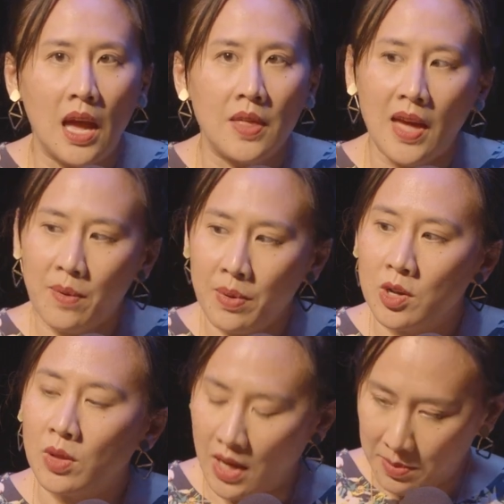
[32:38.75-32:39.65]
at that
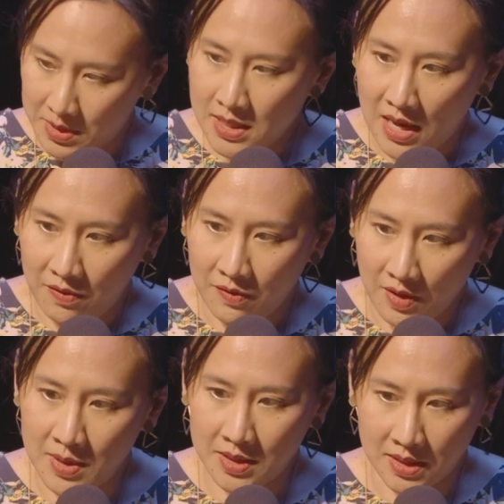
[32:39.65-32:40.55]
point, you're like, I'm
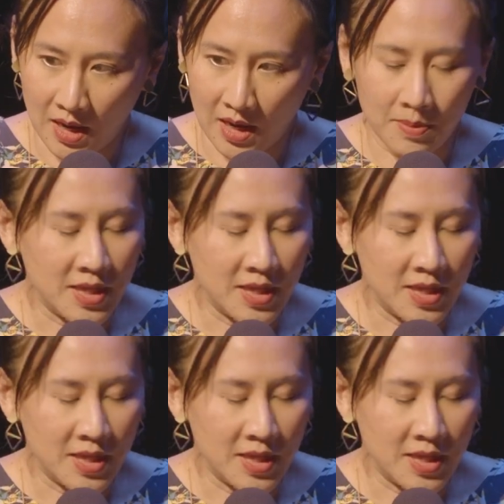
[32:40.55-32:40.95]
safe. I'm inside.